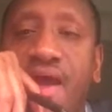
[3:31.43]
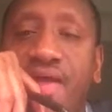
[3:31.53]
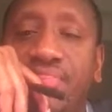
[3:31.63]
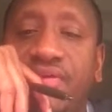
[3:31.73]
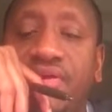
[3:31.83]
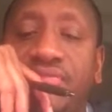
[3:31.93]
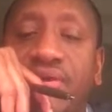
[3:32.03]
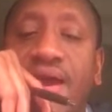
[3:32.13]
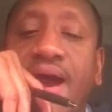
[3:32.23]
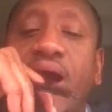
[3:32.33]
and then
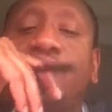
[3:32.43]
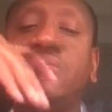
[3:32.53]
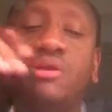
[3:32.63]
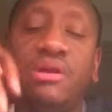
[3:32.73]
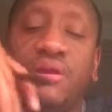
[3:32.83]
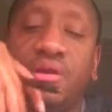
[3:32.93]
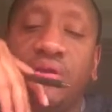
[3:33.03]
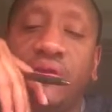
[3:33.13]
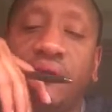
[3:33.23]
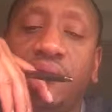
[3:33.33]
the outer
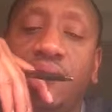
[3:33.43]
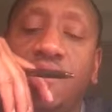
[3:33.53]
layer,